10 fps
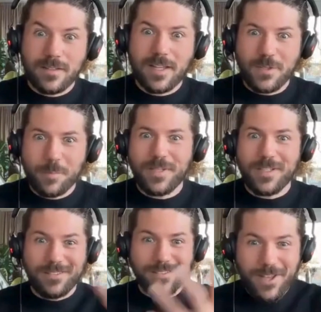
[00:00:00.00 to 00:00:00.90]
"Can you
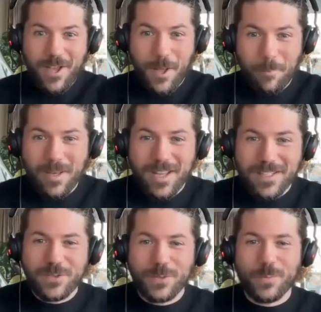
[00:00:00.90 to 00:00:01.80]
please apply
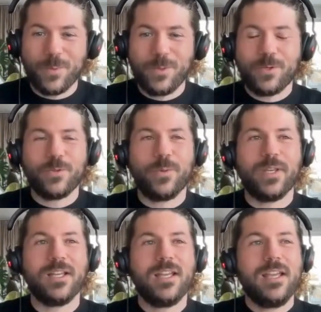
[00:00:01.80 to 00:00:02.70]
that to what you're doing,